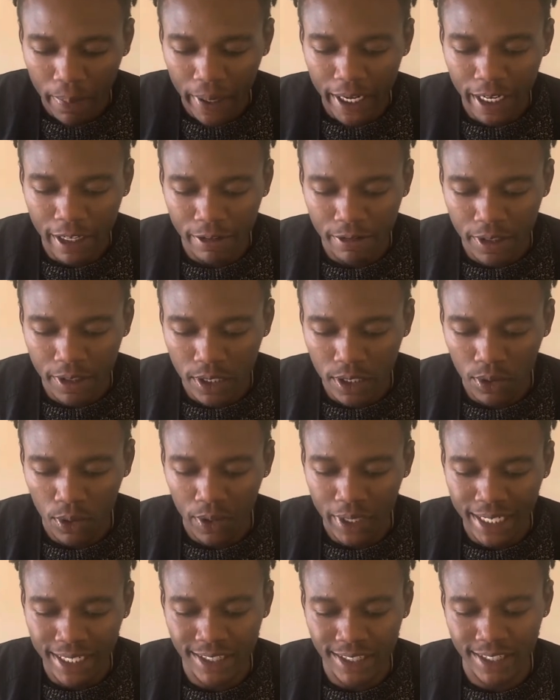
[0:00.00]
benefits or
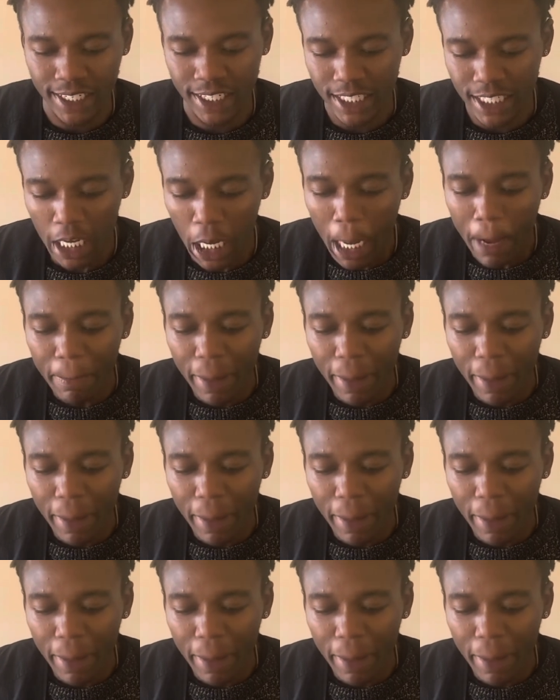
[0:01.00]
interests,